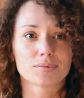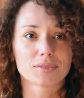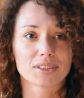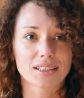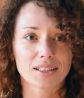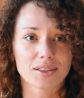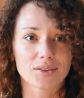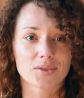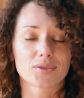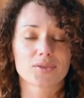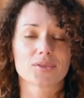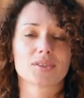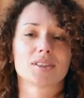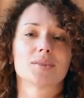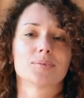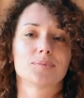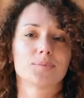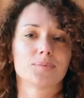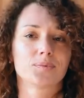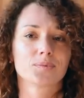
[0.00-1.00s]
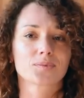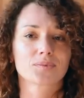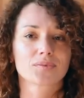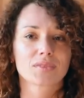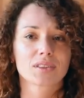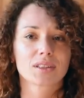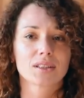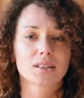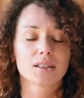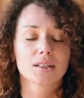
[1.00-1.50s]
gift.
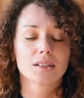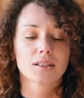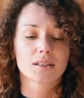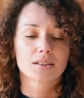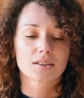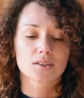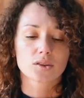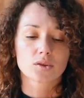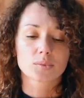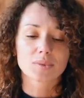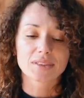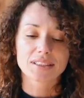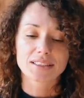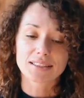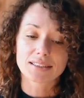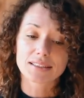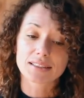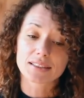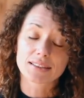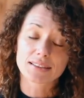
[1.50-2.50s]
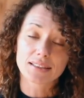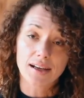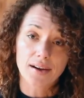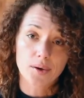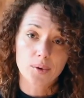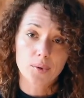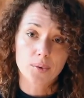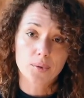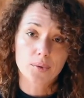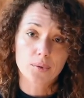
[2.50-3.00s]
So, but since
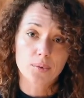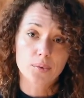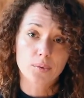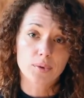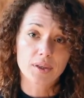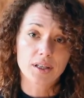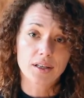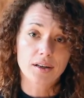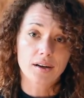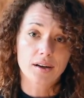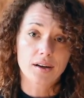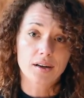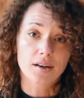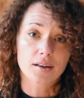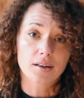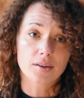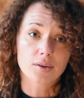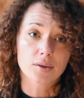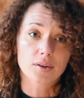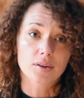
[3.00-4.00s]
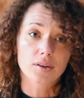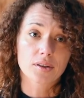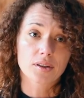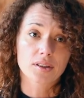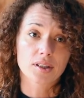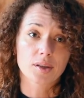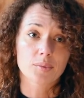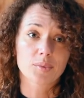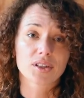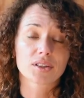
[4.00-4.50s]
now we are
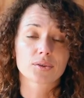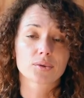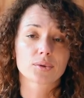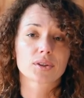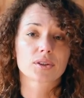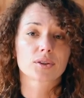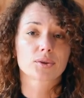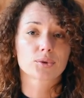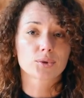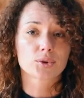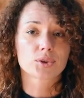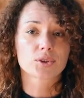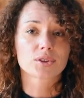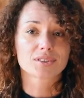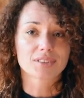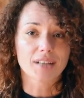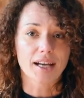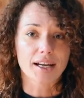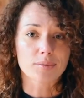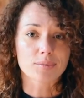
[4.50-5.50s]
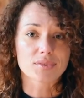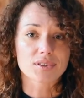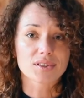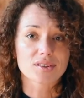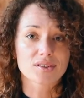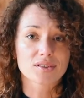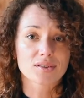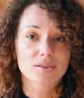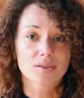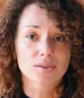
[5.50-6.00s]
coming to a crucial times
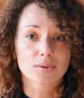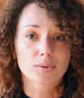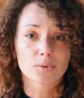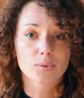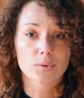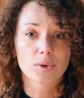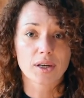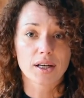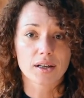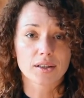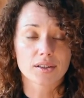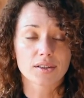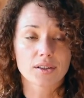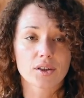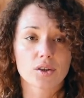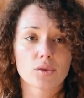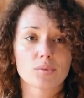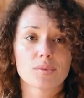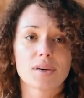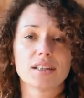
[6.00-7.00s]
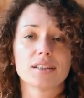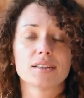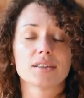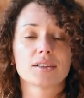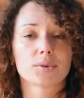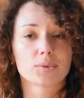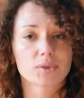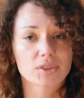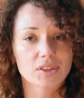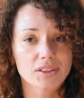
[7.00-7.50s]
where the humanity
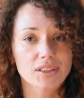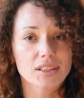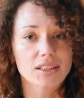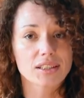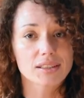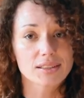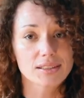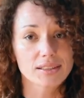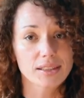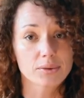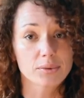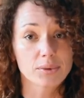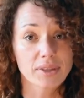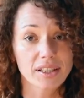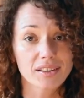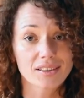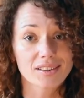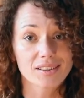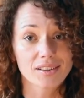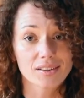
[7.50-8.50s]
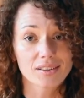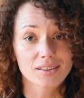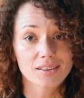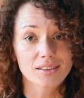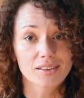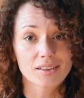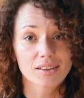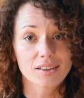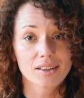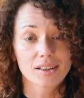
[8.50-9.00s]
really needs awakening
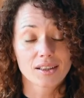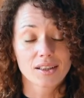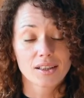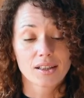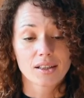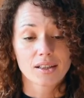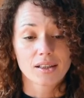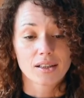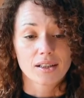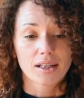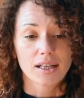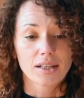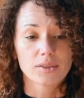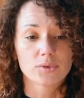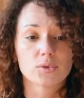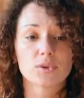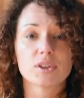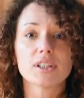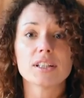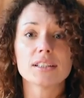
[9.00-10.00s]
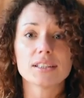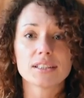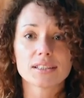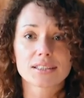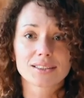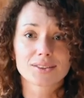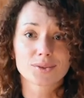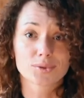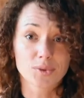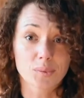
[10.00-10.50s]
and really
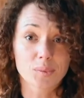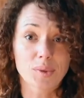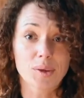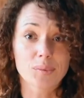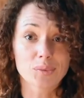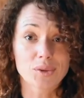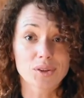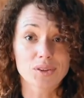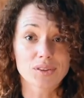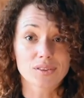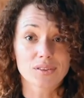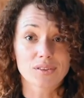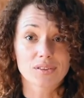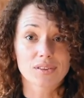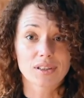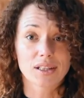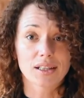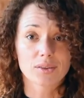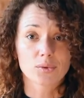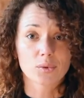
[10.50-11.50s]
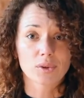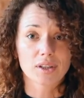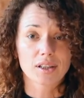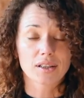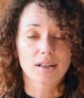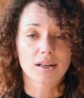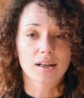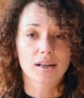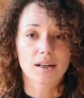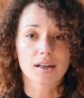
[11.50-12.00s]
needs to remember that we
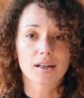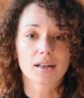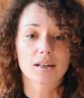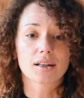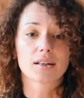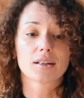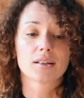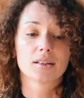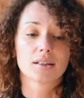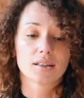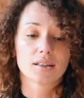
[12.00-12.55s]
are